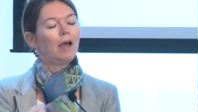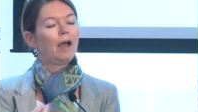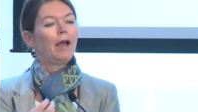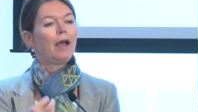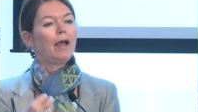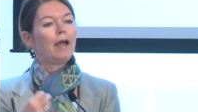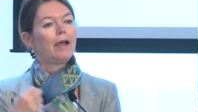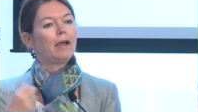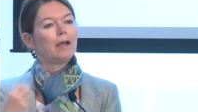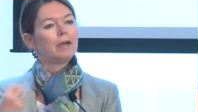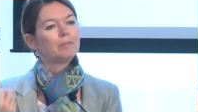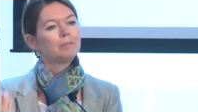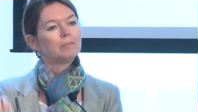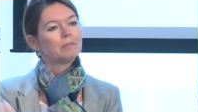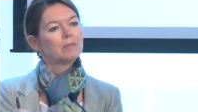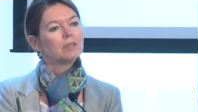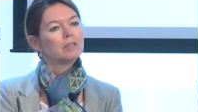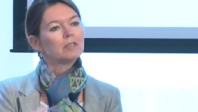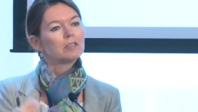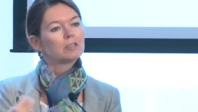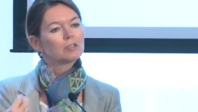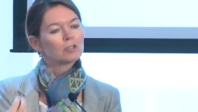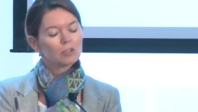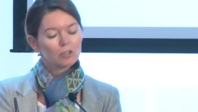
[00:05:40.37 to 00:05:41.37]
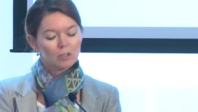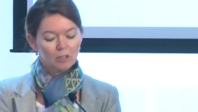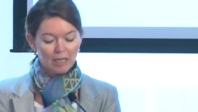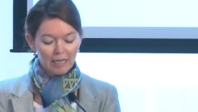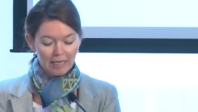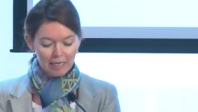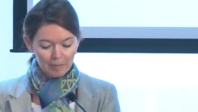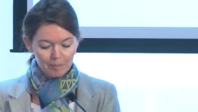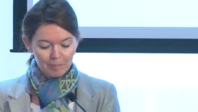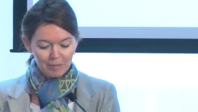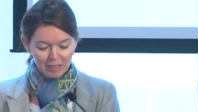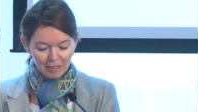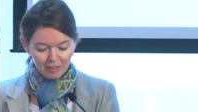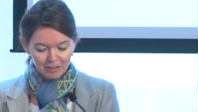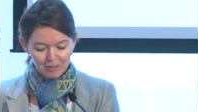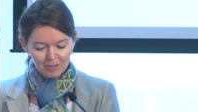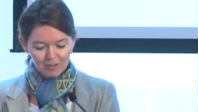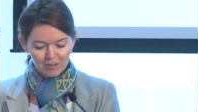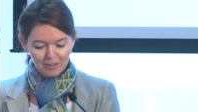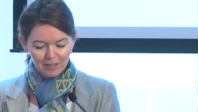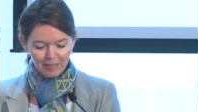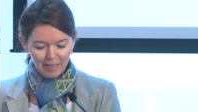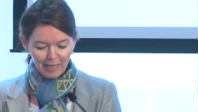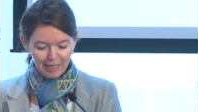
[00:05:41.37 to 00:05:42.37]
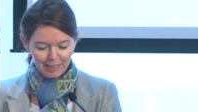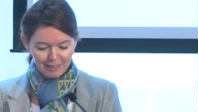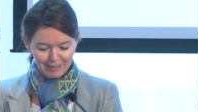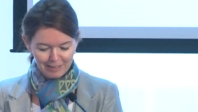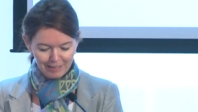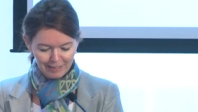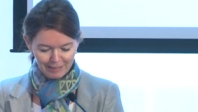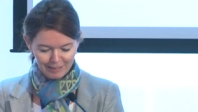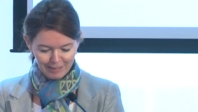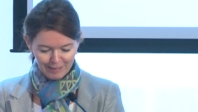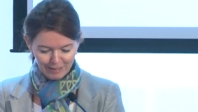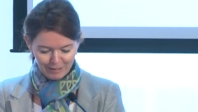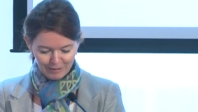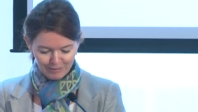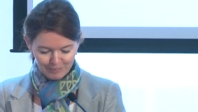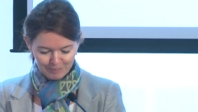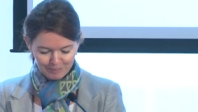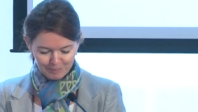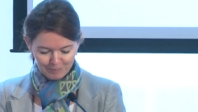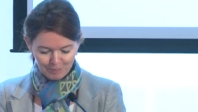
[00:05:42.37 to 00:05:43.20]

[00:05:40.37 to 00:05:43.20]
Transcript: the sustainability agenda.